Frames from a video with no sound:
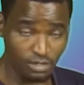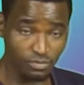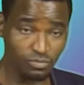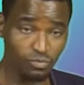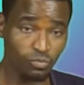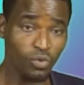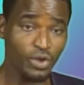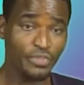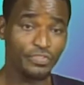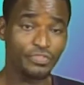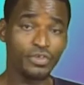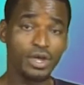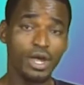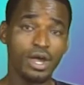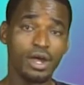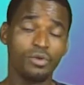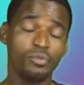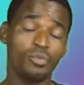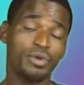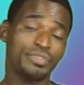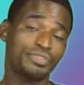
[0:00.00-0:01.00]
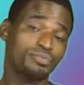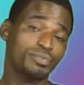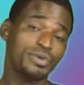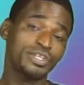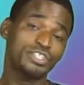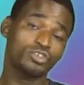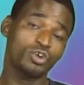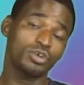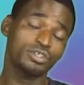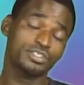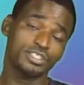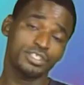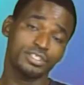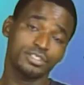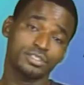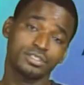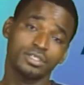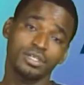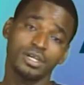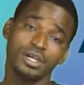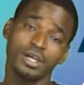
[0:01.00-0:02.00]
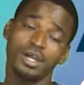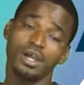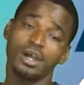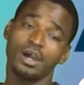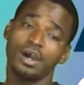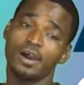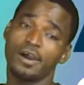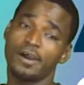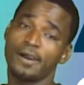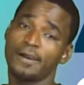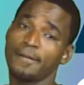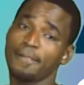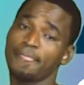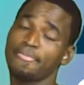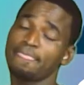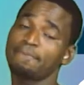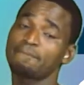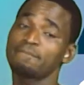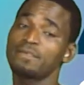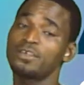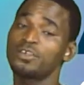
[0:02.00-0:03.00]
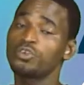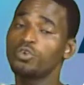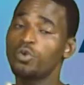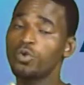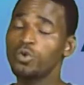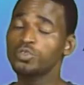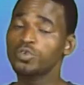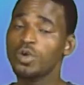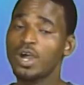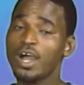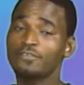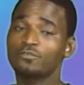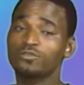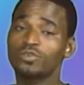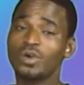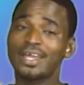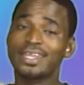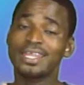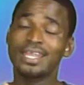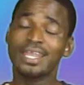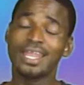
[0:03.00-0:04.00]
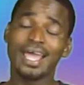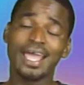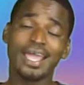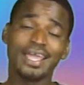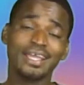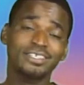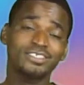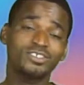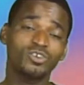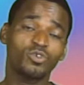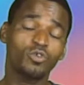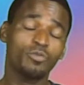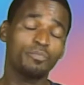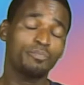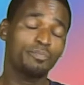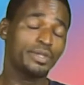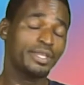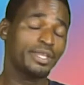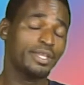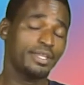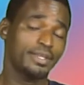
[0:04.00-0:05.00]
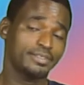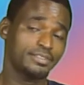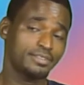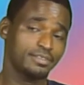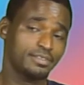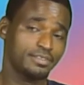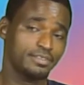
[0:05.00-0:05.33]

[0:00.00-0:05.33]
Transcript: with rich content, you also have to analyze your competitors.